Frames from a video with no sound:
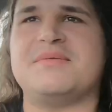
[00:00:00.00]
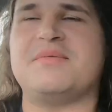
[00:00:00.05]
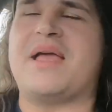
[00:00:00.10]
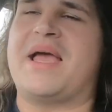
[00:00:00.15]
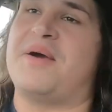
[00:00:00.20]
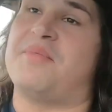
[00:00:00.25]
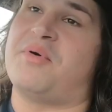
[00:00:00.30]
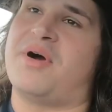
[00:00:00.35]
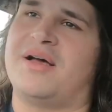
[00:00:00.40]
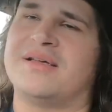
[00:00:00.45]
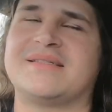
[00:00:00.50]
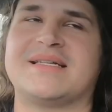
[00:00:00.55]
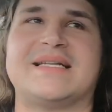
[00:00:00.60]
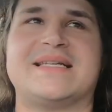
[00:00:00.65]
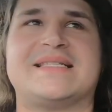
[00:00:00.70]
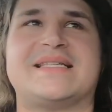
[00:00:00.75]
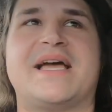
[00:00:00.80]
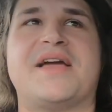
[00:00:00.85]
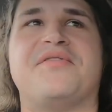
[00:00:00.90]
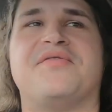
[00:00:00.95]
yeah, well, I was
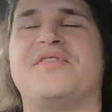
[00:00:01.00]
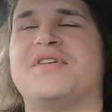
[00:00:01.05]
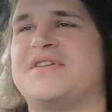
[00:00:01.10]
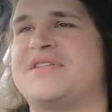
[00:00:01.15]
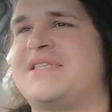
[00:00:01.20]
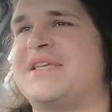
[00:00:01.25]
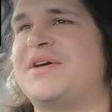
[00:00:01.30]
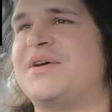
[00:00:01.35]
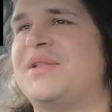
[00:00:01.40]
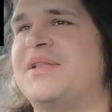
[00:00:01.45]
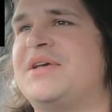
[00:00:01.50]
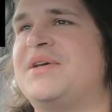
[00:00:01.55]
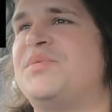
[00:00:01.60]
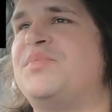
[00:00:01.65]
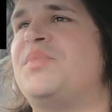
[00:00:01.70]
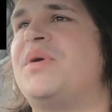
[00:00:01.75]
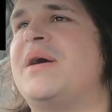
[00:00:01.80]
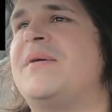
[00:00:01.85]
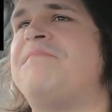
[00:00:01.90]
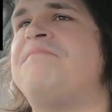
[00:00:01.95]
going to say invest early,
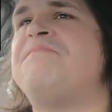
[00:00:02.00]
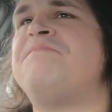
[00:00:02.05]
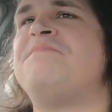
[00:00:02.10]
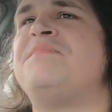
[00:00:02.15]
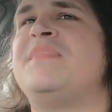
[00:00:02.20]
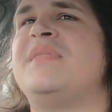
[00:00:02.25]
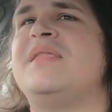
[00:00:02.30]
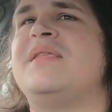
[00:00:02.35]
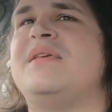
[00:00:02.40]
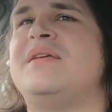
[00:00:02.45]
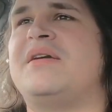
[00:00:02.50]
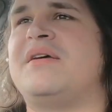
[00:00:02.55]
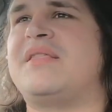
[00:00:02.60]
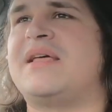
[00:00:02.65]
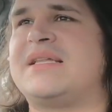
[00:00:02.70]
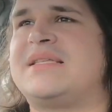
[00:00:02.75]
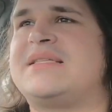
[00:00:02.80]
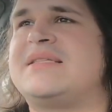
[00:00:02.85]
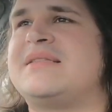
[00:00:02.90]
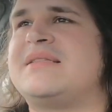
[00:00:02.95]
but, you know,
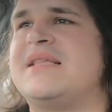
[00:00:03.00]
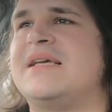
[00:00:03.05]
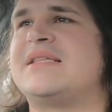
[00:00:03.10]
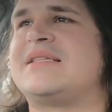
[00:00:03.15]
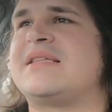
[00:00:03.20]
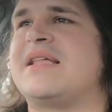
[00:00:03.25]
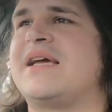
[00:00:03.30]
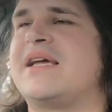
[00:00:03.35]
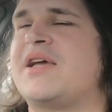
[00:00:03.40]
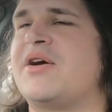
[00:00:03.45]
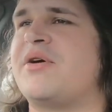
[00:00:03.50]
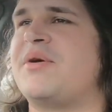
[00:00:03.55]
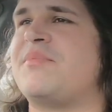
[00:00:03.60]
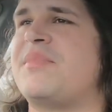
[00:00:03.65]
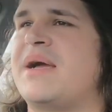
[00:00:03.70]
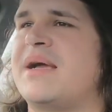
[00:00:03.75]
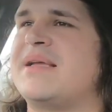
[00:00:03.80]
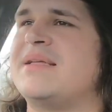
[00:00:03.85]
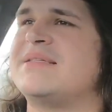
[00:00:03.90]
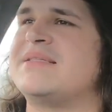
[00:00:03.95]
that that's like going
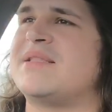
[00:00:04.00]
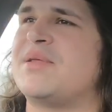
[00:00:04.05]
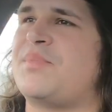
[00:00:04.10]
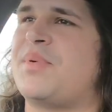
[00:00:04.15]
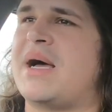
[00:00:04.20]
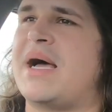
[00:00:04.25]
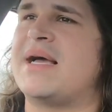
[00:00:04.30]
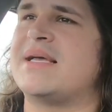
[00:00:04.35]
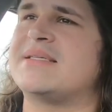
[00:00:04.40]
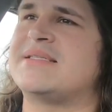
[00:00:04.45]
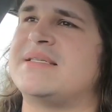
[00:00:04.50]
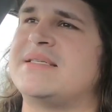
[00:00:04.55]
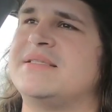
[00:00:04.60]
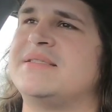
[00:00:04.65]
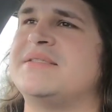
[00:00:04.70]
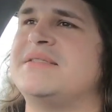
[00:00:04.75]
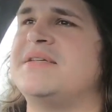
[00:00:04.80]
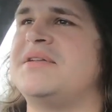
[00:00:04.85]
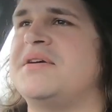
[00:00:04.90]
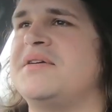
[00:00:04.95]
back into the past
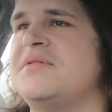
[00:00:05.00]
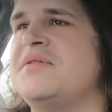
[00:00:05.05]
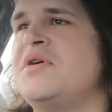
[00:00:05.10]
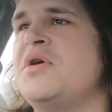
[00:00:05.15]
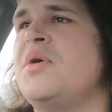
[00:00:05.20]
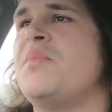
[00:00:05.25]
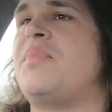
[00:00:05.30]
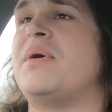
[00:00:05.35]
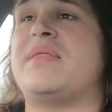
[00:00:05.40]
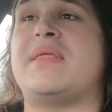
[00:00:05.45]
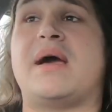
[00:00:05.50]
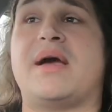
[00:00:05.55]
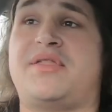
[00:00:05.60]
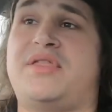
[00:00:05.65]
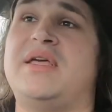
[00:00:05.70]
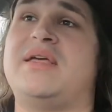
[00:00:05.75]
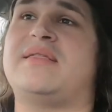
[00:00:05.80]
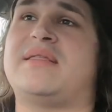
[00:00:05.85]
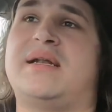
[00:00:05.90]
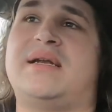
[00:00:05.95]
and, you know, but I
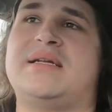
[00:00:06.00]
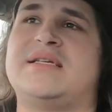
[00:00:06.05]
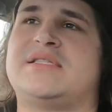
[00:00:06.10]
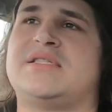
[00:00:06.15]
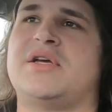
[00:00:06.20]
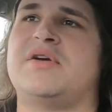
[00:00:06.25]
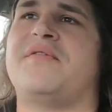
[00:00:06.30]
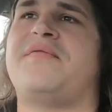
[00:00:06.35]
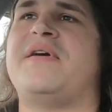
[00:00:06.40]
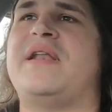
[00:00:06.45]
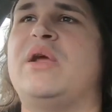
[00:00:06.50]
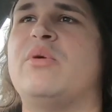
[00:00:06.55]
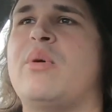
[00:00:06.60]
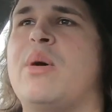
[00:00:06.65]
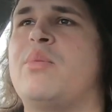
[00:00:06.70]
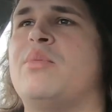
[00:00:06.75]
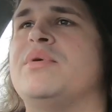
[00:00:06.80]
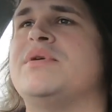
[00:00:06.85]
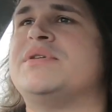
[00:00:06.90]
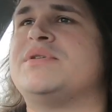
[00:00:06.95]
think that it is. So if
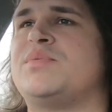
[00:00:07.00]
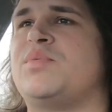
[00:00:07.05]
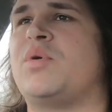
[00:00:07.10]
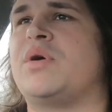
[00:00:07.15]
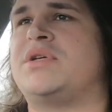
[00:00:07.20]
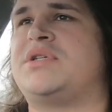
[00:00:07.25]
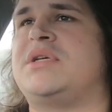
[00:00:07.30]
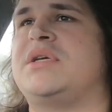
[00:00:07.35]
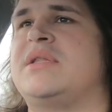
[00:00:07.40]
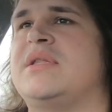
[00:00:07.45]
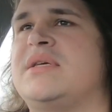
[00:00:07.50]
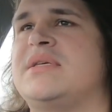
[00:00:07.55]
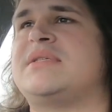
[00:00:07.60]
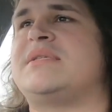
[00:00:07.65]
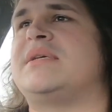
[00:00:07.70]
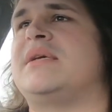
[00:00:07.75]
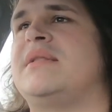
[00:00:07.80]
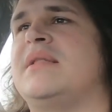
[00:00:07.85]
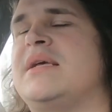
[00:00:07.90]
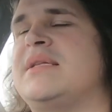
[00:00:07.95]
anyone was watching
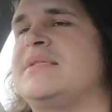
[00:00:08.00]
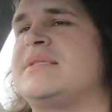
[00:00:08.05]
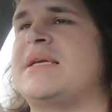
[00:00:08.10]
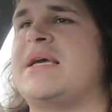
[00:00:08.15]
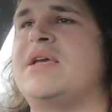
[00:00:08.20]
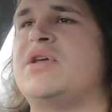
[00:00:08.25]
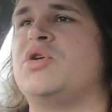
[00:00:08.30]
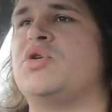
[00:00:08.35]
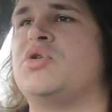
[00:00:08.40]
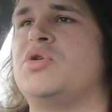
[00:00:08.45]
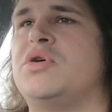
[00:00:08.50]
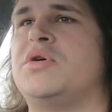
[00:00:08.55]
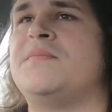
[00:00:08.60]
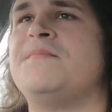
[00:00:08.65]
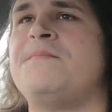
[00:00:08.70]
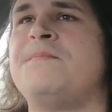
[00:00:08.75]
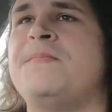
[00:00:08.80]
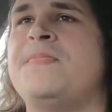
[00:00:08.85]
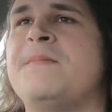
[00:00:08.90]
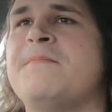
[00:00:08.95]
this and let's say you're
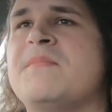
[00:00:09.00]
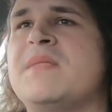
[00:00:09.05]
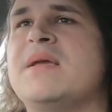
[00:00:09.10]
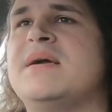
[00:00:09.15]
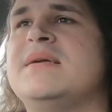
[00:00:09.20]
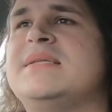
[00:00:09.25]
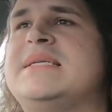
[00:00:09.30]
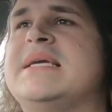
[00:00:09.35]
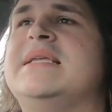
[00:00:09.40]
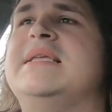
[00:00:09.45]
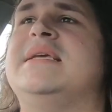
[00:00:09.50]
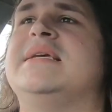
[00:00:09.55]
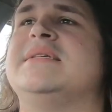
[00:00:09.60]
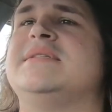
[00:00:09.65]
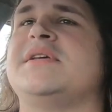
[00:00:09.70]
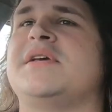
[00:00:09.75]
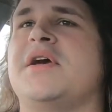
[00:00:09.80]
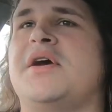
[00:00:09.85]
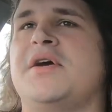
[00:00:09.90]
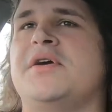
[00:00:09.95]
ten
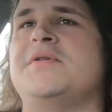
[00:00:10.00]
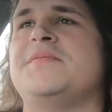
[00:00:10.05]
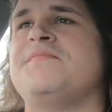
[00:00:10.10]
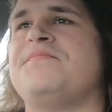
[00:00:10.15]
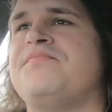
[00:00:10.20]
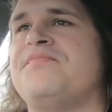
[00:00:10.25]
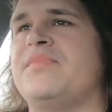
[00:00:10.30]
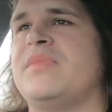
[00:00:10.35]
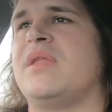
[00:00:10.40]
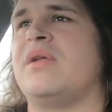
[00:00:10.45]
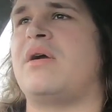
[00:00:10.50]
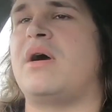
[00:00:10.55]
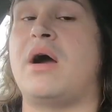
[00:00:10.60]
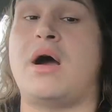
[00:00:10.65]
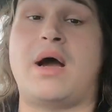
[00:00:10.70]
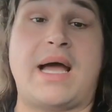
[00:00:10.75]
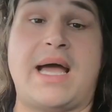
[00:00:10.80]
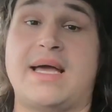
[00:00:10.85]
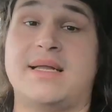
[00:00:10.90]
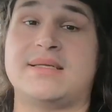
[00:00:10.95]
years ago,
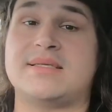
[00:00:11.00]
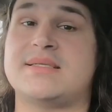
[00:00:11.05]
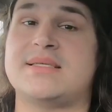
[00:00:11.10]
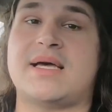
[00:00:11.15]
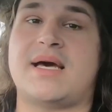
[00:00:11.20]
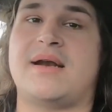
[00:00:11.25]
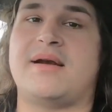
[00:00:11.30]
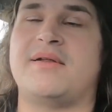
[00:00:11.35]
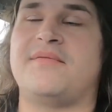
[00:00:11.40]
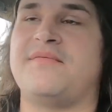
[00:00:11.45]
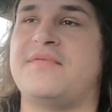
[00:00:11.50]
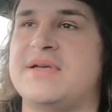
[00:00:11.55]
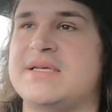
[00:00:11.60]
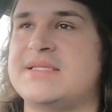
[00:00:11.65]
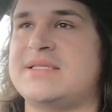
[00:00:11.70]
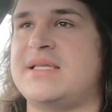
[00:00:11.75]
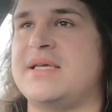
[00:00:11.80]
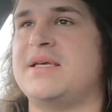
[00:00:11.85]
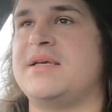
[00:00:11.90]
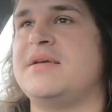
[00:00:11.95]
I hadn't started
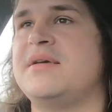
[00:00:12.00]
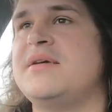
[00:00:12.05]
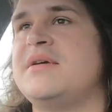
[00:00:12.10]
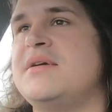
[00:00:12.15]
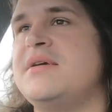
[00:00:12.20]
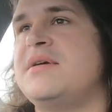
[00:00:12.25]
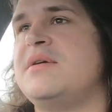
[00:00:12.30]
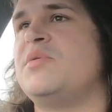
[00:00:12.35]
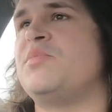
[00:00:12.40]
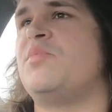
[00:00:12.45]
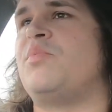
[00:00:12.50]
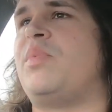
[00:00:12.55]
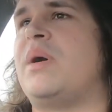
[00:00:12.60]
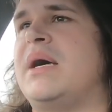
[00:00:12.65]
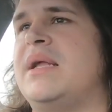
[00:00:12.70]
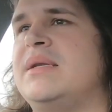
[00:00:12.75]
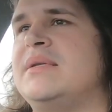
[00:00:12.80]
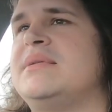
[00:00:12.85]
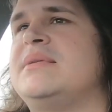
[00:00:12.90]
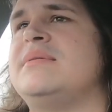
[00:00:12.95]
investing,
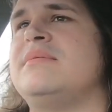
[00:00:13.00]
but